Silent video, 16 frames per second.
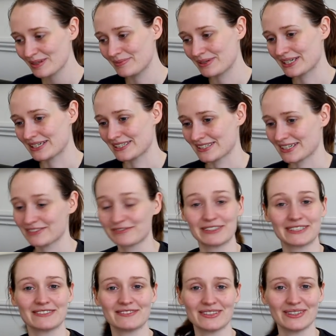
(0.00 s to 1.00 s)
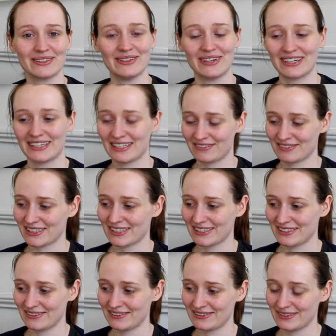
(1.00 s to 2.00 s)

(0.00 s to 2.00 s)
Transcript: because I've read them too, and even though